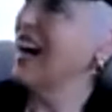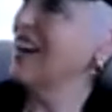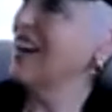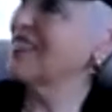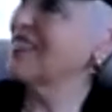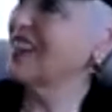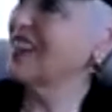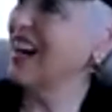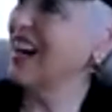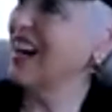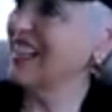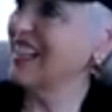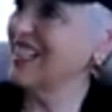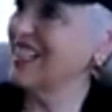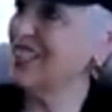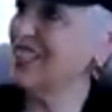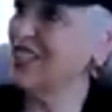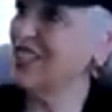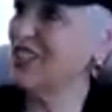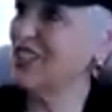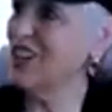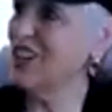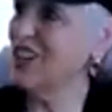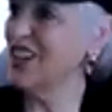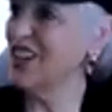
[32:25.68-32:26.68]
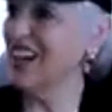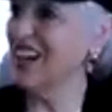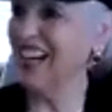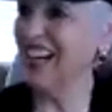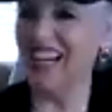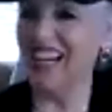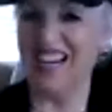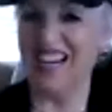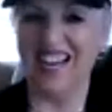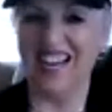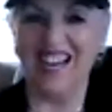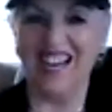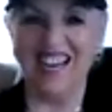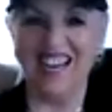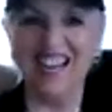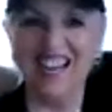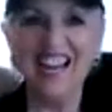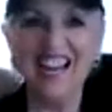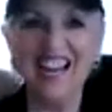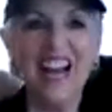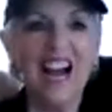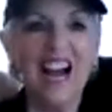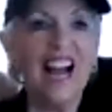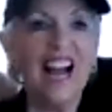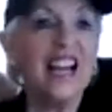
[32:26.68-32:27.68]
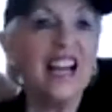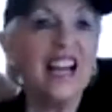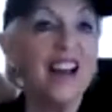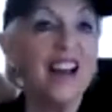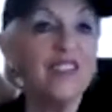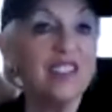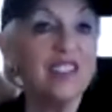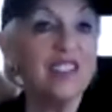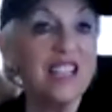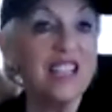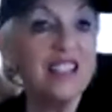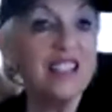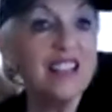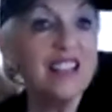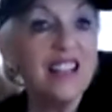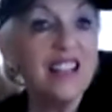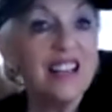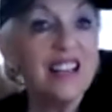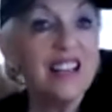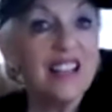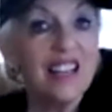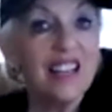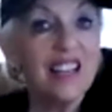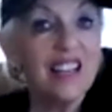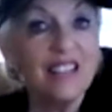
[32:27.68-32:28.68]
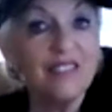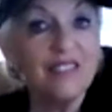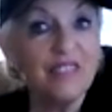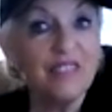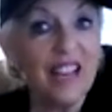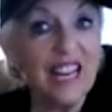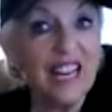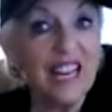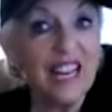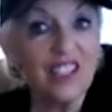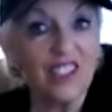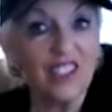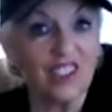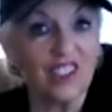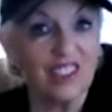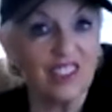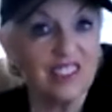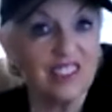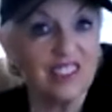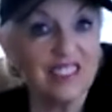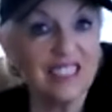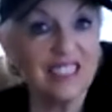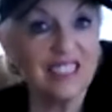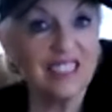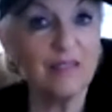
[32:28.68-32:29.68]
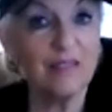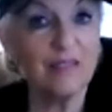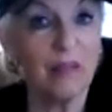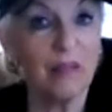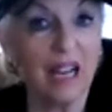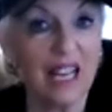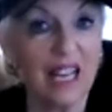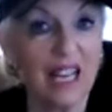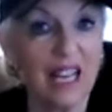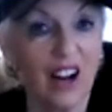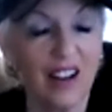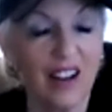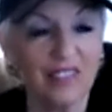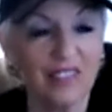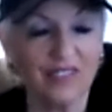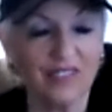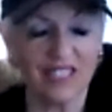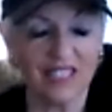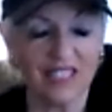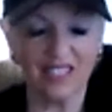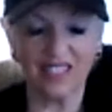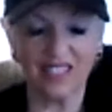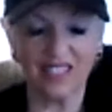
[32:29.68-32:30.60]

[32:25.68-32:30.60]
got I have an invader in my office. So,